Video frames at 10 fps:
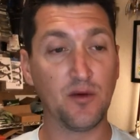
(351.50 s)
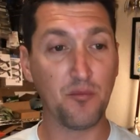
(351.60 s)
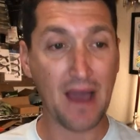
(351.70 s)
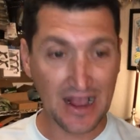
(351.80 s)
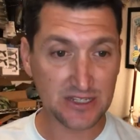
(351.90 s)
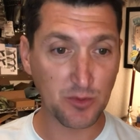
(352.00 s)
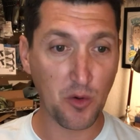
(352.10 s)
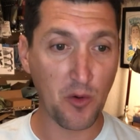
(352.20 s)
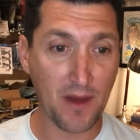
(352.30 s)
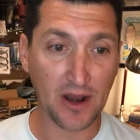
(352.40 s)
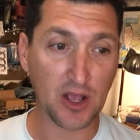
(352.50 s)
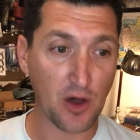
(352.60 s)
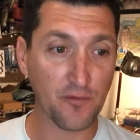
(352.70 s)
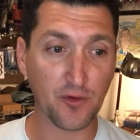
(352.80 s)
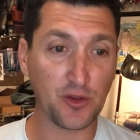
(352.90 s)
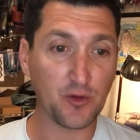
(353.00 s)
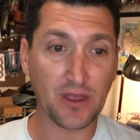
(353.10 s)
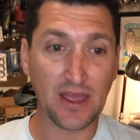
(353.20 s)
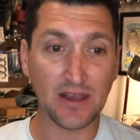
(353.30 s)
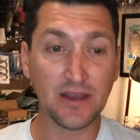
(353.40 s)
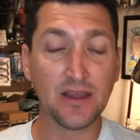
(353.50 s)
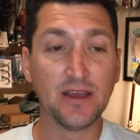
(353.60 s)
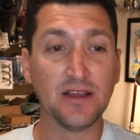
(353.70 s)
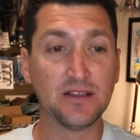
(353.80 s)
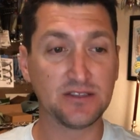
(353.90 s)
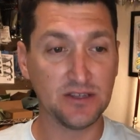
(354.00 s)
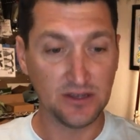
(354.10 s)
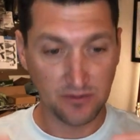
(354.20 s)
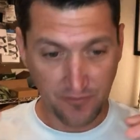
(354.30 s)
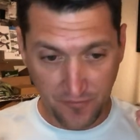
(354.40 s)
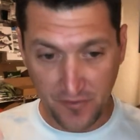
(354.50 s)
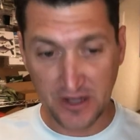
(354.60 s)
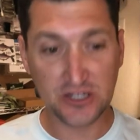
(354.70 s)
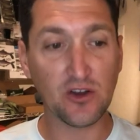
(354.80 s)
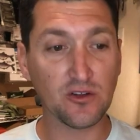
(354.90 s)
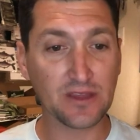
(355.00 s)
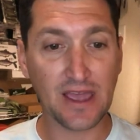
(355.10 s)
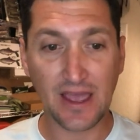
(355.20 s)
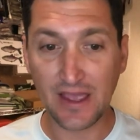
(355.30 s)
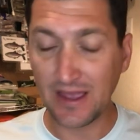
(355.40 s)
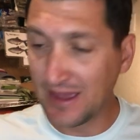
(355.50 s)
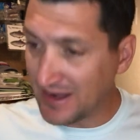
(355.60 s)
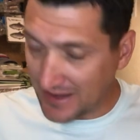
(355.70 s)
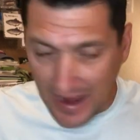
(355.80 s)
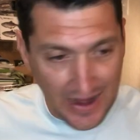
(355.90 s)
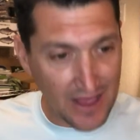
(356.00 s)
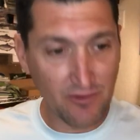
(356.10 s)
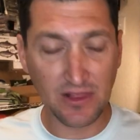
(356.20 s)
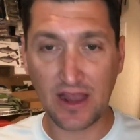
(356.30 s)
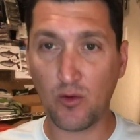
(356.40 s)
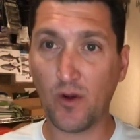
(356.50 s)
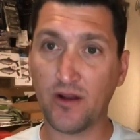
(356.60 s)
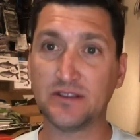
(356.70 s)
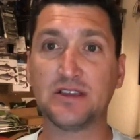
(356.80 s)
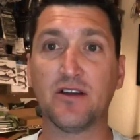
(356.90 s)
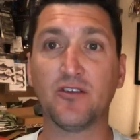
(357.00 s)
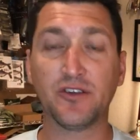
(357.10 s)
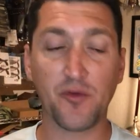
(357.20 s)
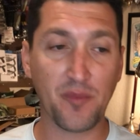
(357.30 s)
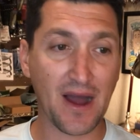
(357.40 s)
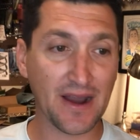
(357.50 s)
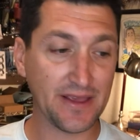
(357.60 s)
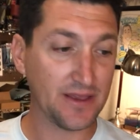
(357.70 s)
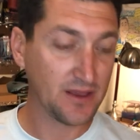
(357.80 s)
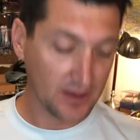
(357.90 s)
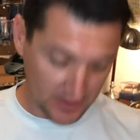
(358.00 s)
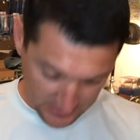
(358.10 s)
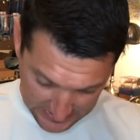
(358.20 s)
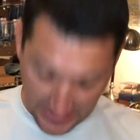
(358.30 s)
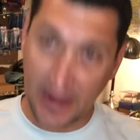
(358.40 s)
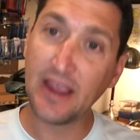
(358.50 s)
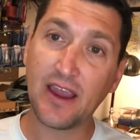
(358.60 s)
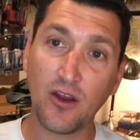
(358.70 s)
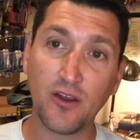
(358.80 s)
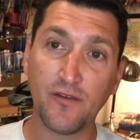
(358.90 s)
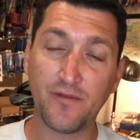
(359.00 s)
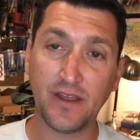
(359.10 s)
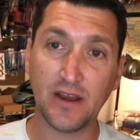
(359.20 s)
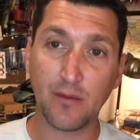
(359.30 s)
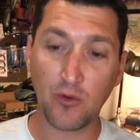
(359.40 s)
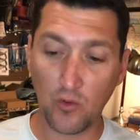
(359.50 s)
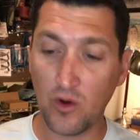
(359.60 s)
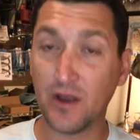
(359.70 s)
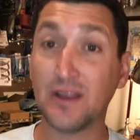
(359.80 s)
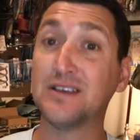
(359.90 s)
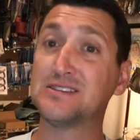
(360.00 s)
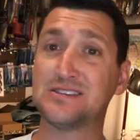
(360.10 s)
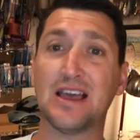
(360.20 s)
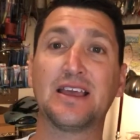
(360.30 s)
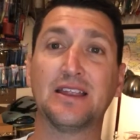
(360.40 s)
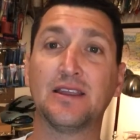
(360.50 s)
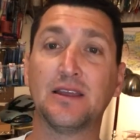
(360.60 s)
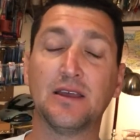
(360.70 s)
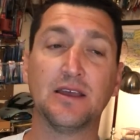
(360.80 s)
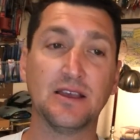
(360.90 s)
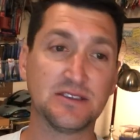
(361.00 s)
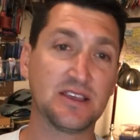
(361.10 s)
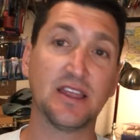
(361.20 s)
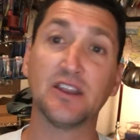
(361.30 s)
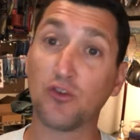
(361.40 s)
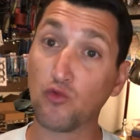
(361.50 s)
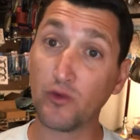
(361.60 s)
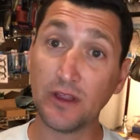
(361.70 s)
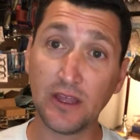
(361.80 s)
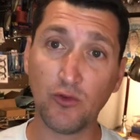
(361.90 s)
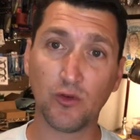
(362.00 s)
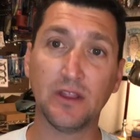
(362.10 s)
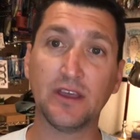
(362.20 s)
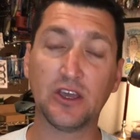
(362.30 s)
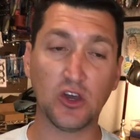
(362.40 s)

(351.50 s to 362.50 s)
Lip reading: the maximum amount of comfort you can to fish all day, not have a lot of wear and tear on your body, taking care of your feet, number one. Second is getting a really, really